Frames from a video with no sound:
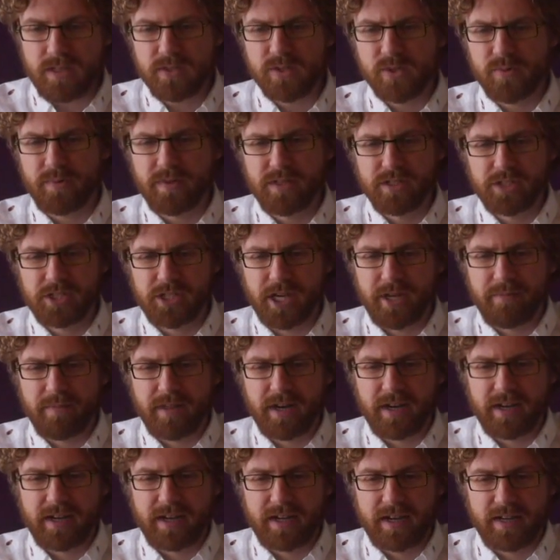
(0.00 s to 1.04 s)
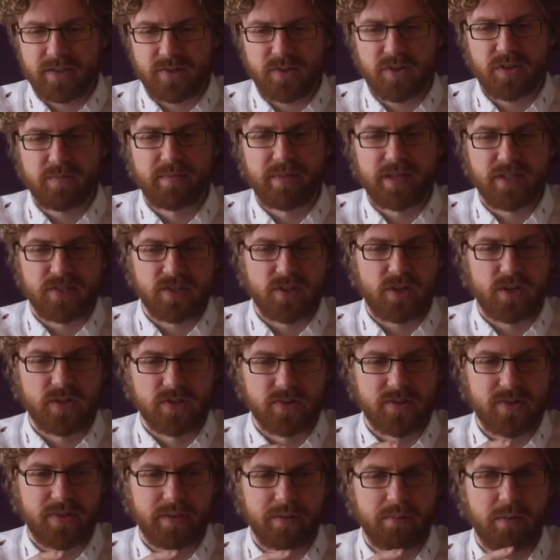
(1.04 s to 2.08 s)
it's a real shame that I sort of missed
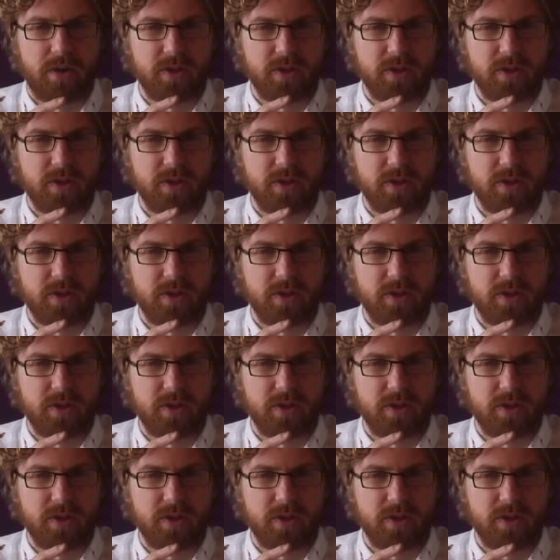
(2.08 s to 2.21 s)
also the